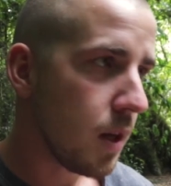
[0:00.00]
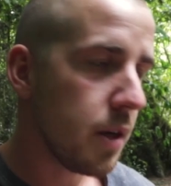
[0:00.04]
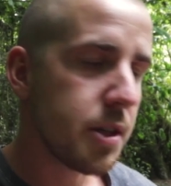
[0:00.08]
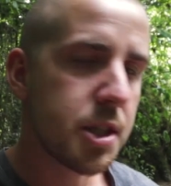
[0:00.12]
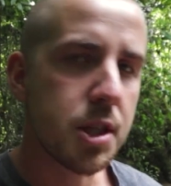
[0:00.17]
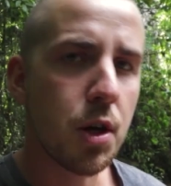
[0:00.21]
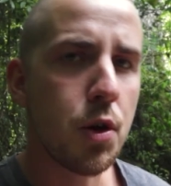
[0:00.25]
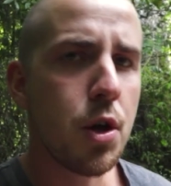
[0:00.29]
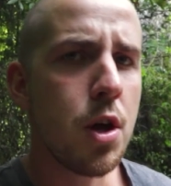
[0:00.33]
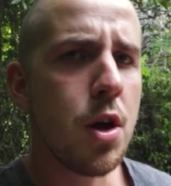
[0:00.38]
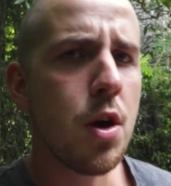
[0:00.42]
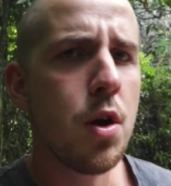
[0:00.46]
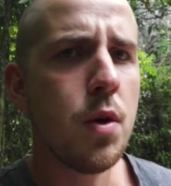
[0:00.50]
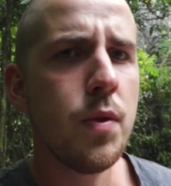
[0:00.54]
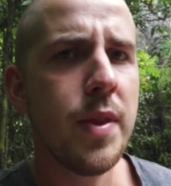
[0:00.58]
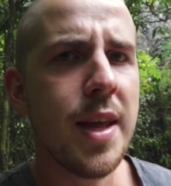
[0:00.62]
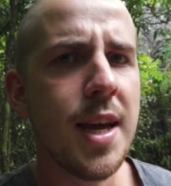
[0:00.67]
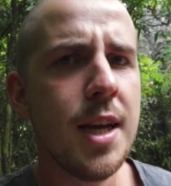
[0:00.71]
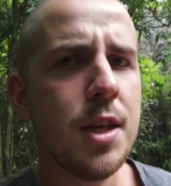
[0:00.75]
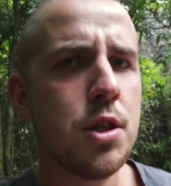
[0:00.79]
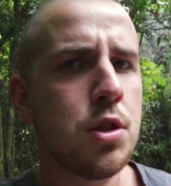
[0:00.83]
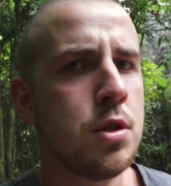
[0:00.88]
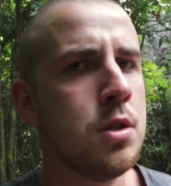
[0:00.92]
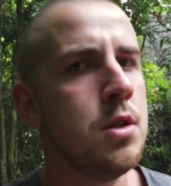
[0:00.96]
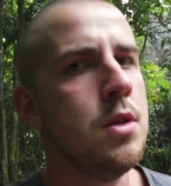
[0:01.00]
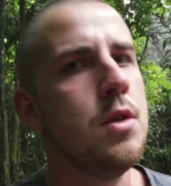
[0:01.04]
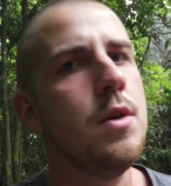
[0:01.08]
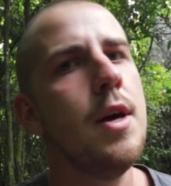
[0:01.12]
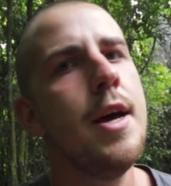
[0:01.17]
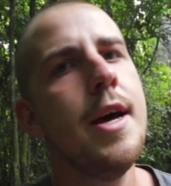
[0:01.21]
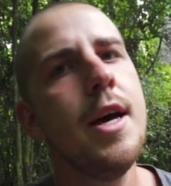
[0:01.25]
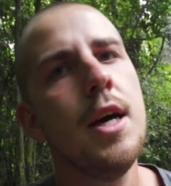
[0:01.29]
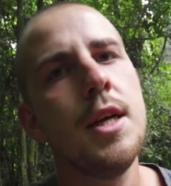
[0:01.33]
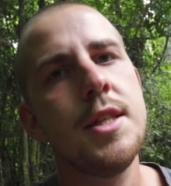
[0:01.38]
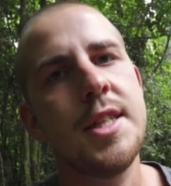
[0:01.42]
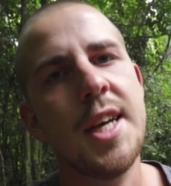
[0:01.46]
So you need to
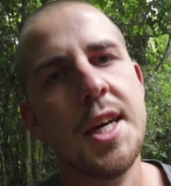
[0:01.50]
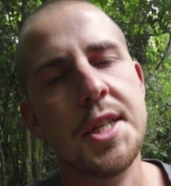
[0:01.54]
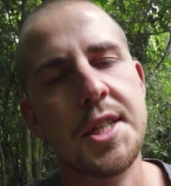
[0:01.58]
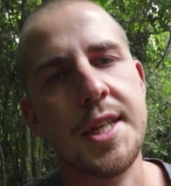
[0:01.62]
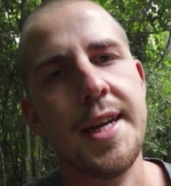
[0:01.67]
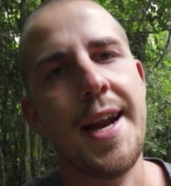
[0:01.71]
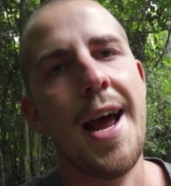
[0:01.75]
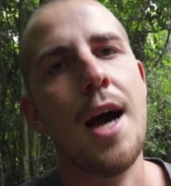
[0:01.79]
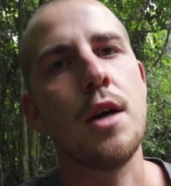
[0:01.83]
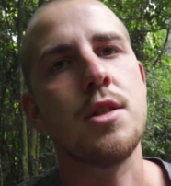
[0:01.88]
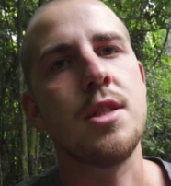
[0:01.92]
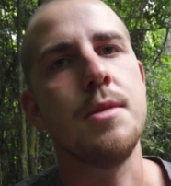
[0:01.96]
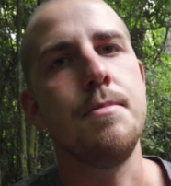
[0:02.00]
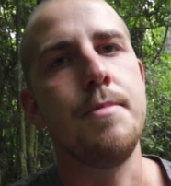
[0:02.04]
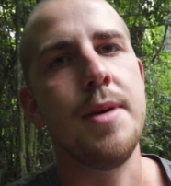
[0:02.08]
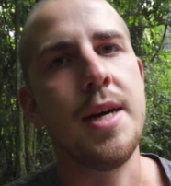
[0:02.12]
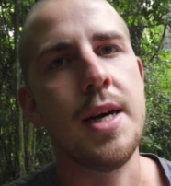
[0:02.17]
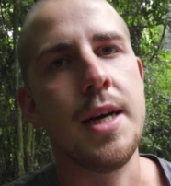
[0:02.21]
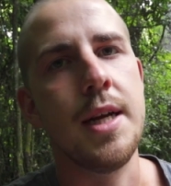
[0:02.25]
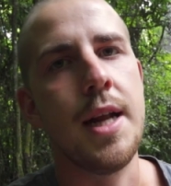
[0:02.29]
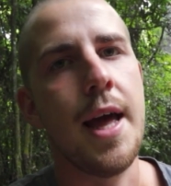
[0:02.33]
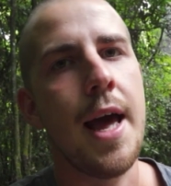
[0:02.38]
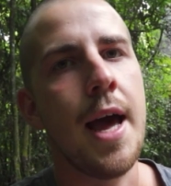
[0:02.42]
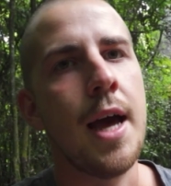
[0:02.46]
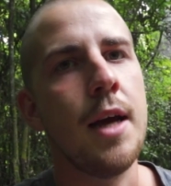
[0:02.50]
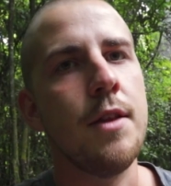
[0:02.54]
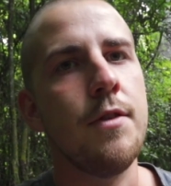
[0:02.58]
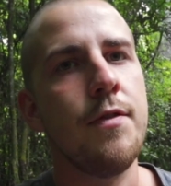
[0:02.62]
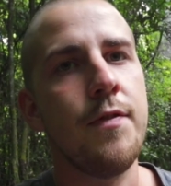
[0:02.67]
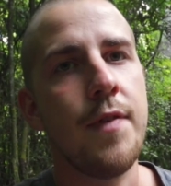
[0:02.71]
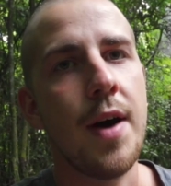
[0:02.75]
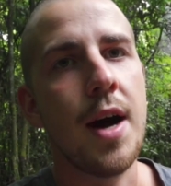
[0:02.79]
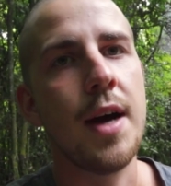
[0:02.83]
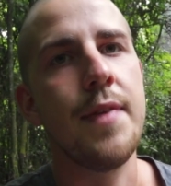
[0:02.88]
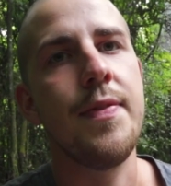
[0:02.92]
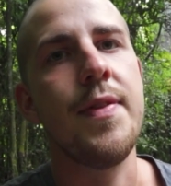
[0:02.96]
test it out a bit and
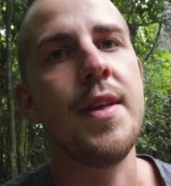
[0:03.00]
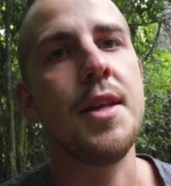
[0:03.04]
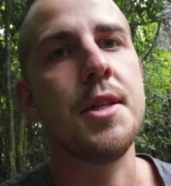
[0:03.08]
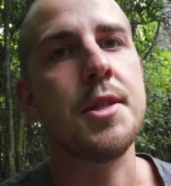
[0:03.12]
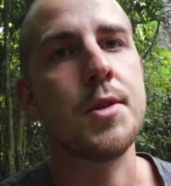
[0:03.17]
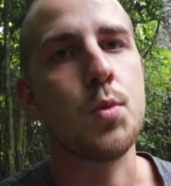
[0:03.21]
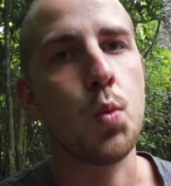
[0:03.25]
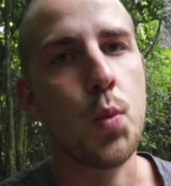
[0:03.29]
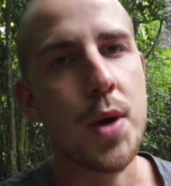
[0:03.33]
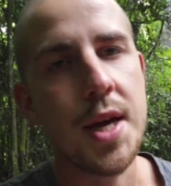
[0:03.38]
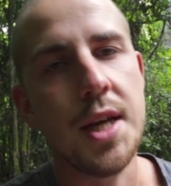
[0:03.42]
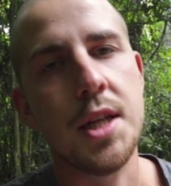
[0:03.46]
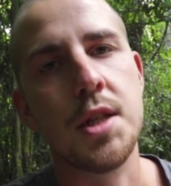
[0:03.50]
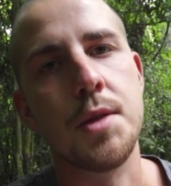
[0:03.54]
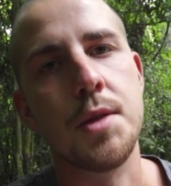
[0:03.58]
find the sweet